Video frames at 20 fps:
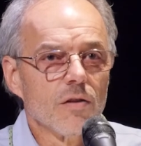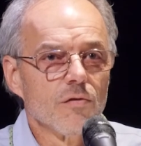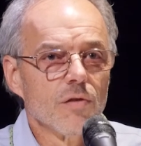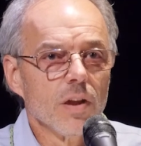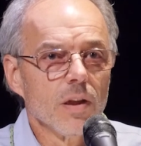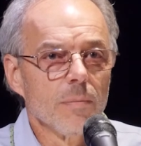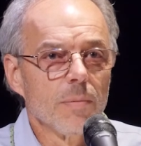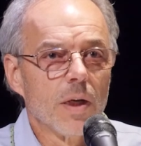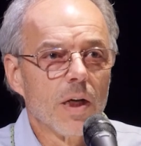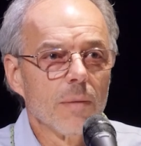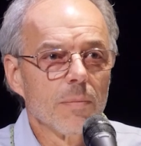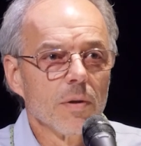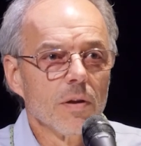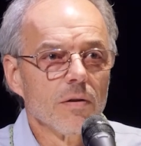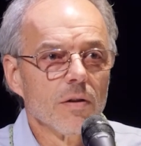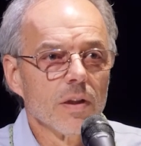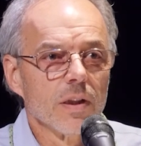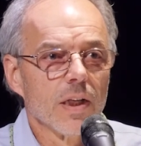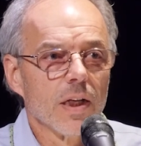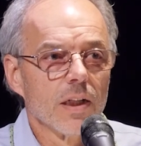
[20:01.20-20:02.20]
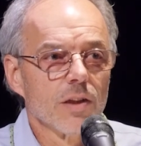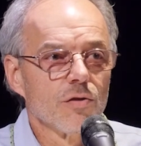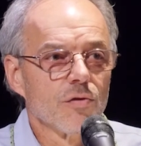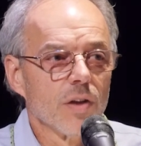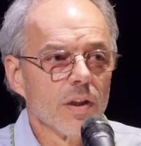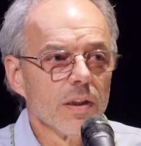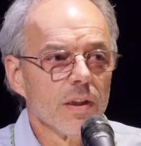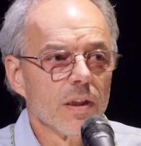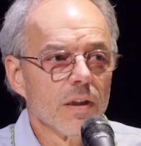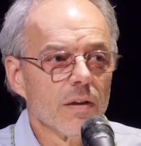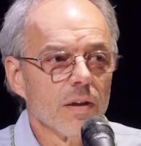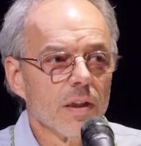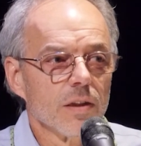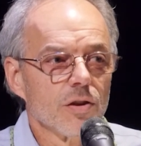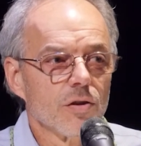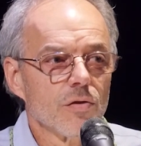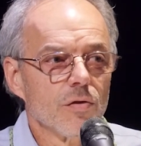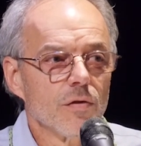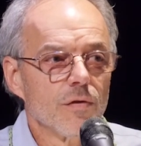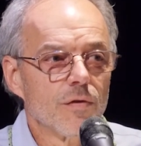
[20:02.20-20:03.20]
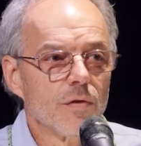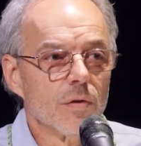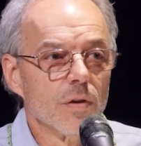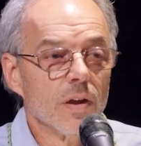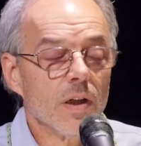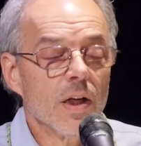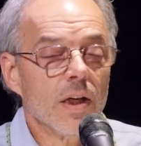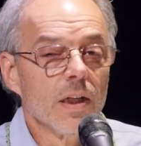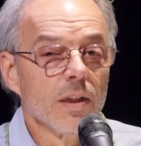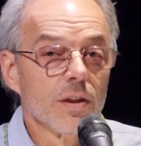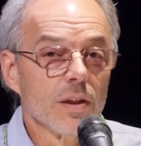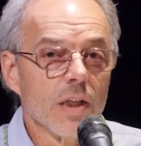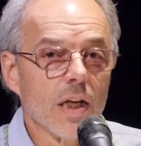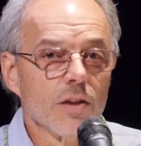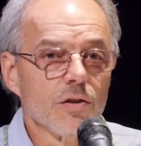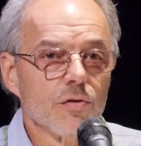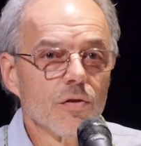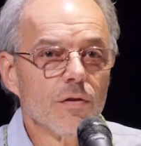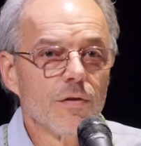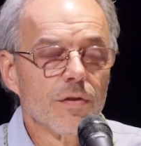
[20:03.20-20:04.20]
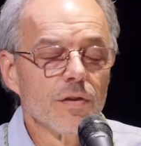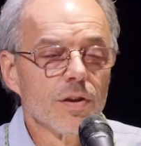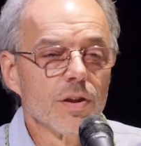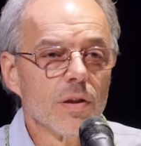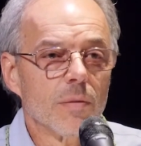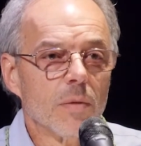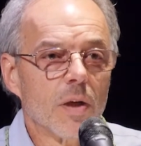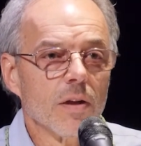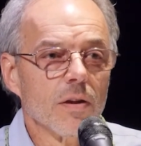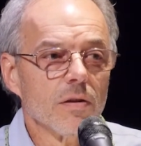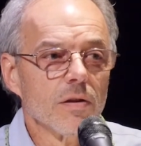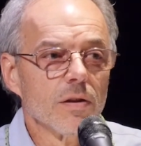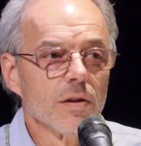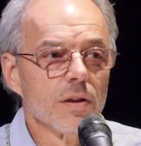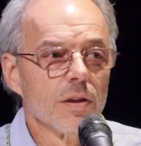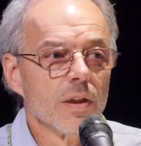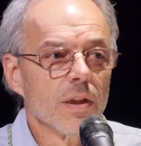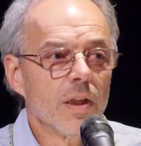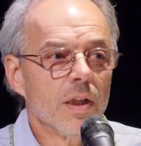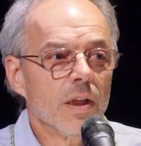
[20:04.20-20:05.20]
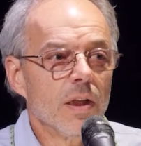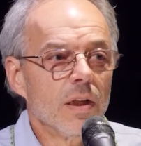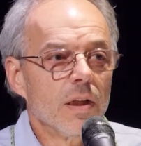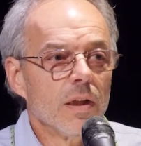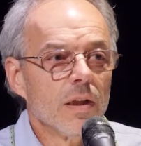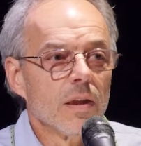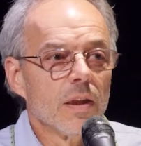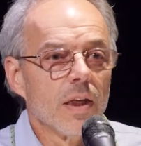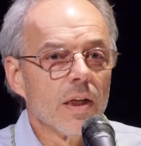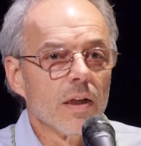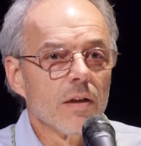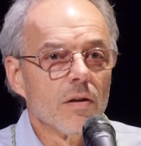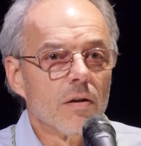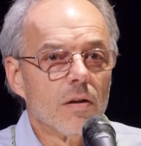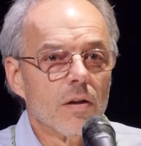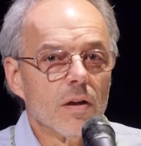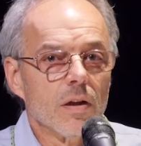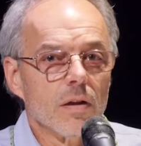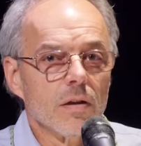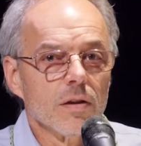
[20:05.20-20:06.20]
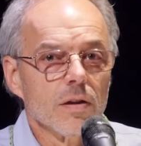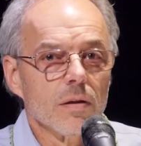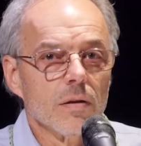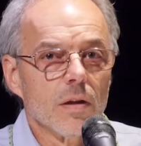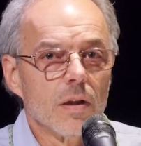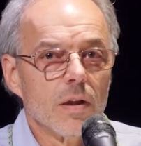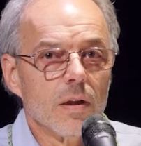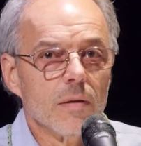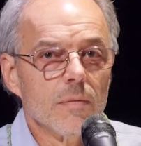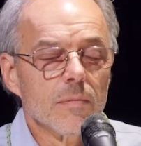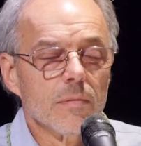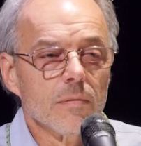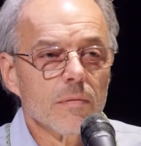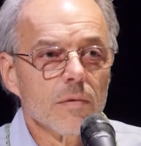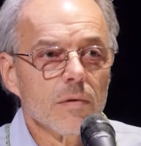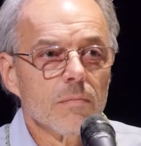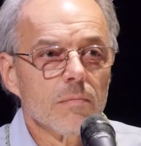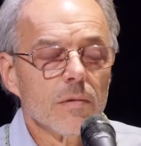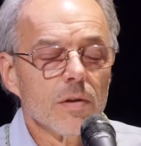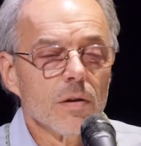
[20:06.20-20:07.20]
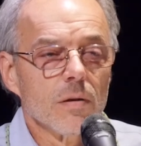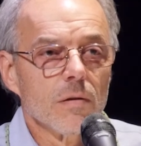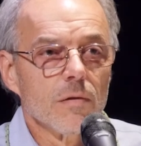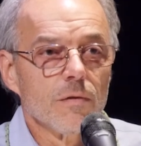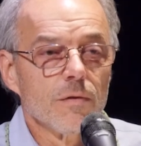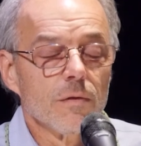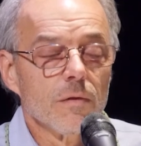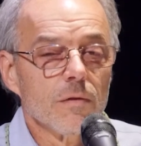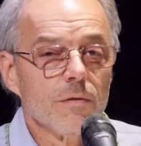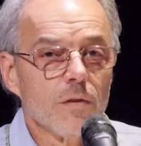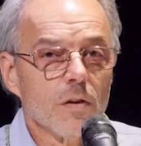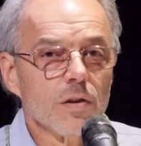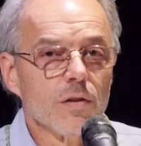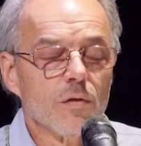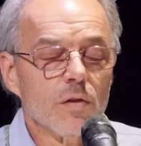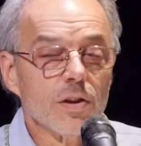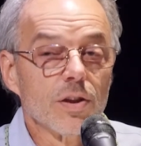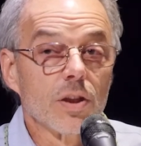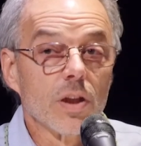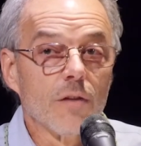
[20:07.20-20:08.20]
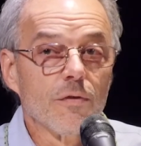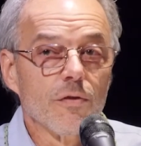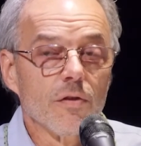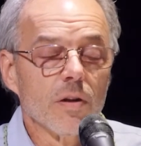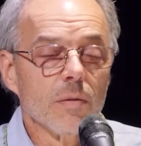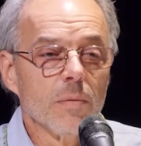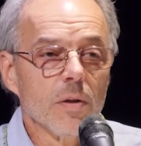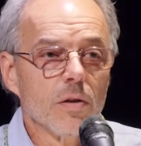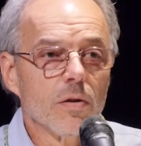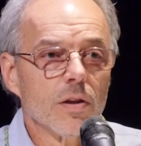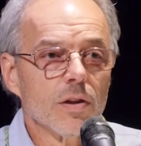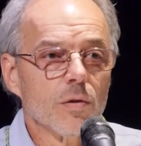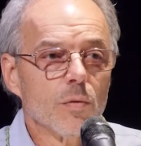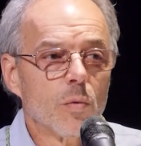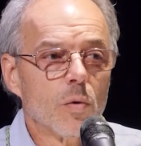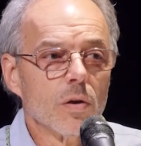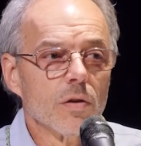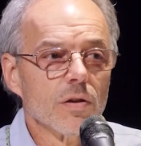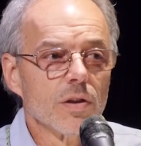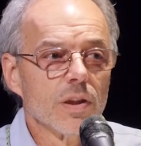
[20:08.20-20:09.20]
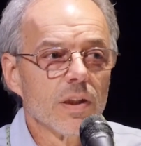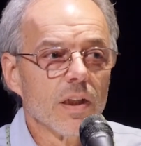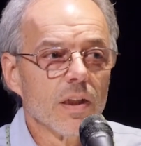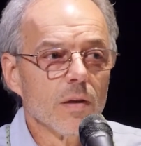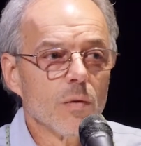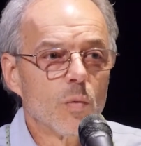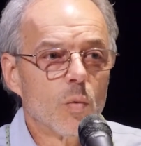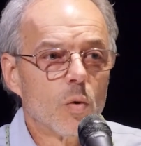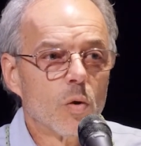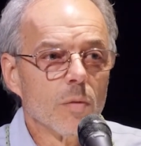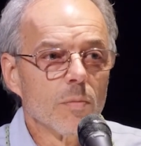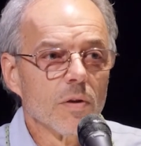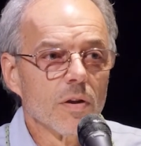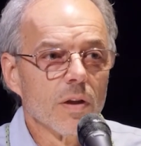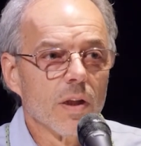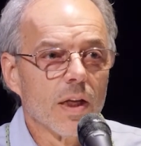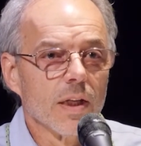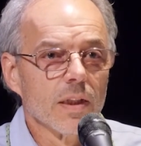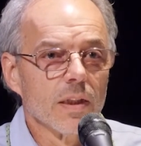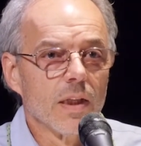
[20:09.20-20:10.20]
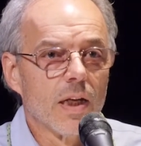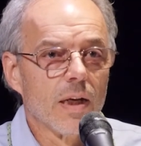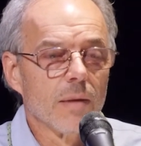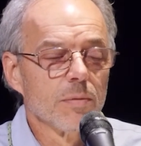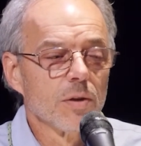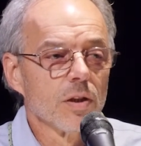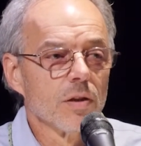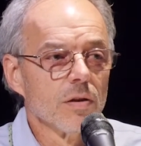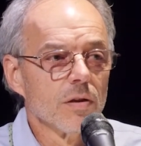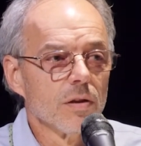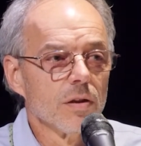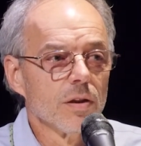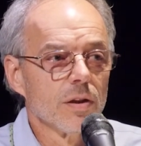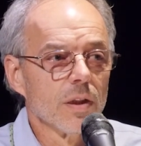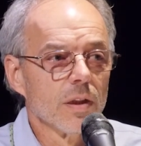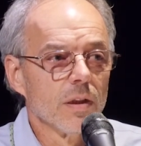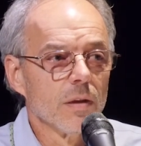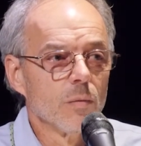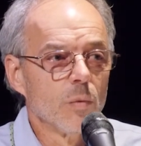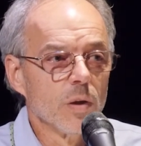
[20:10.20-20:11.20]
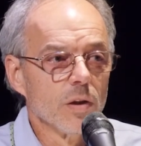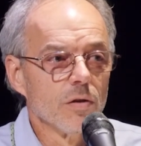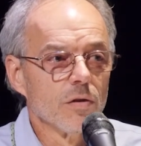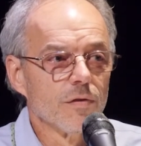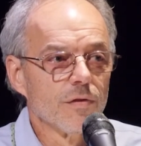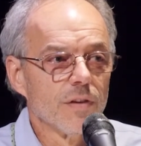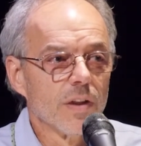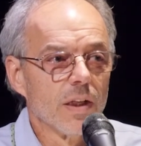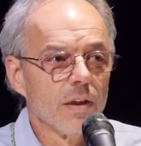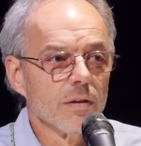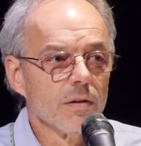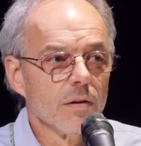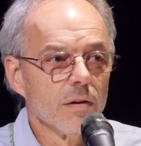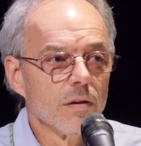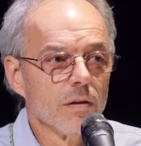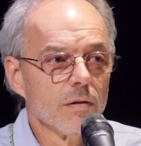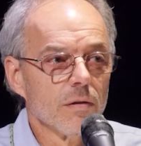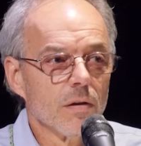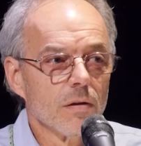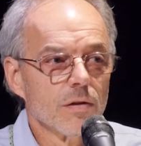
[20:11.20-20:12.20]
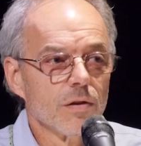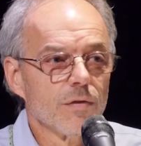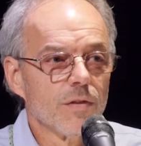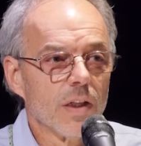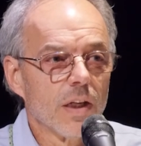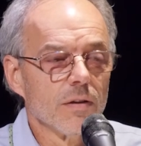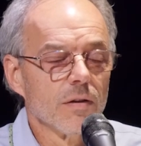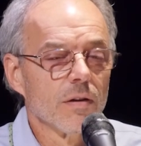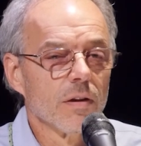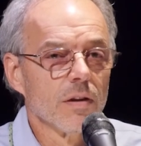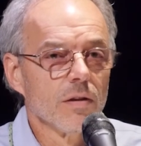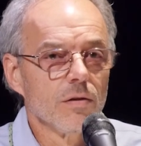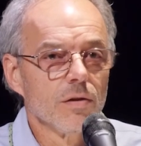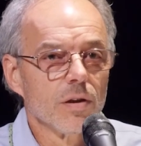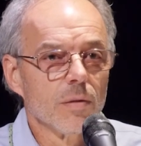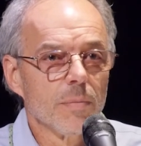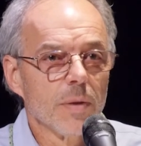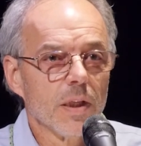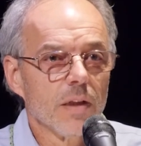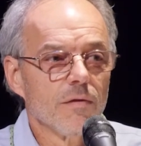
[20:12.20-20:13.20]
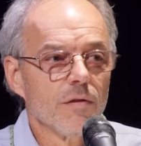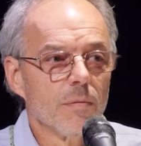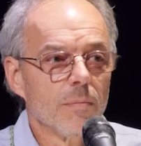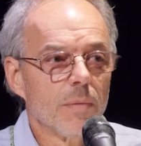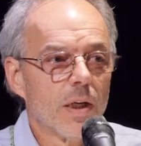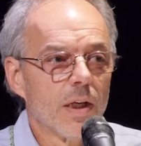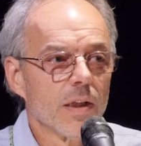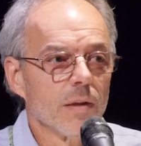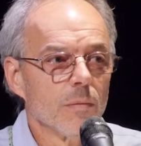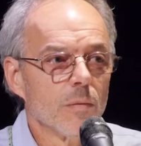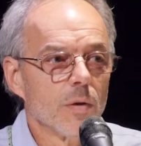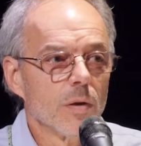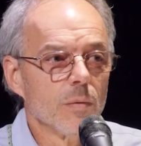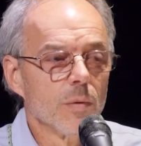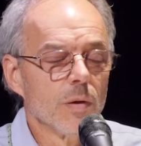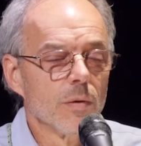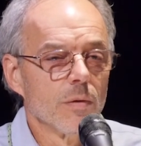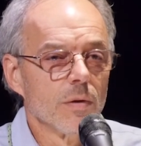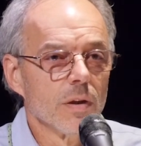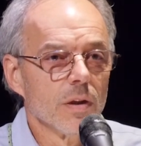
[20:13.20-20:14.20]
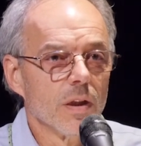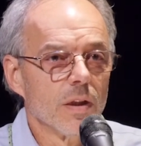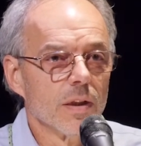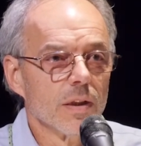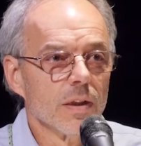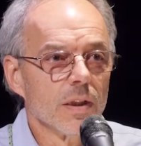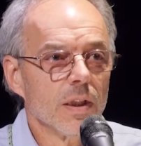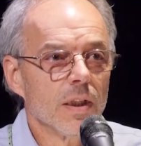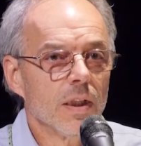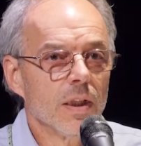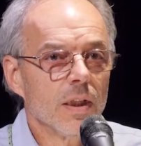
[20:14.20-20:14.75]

are really popular to catch right now, that's true for. It's not true for some others that are, first of all, suffering because the water is getting warmer, like lobsters and winter flounder, those flounder that used to pave the bottom when we were young.